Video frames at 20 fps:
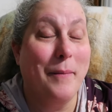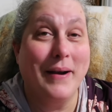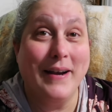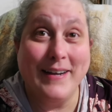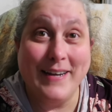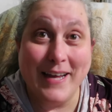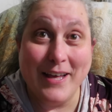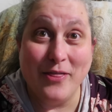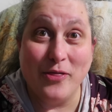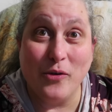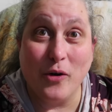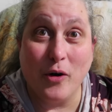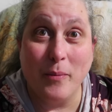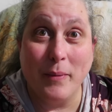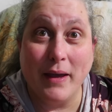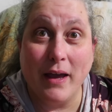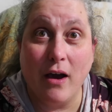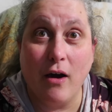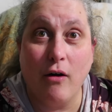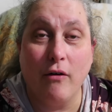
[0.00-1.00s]
But it did throw
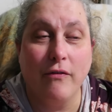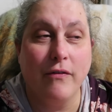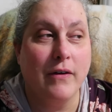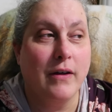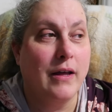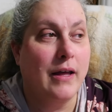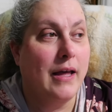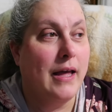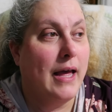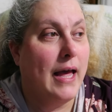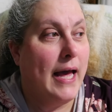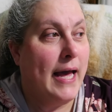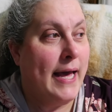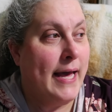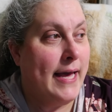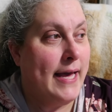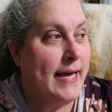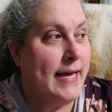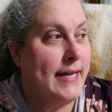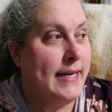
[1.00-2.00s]
me off.
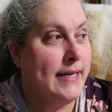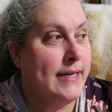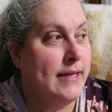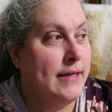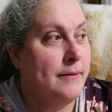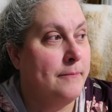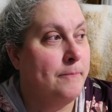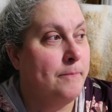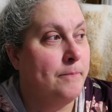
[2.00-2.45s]
And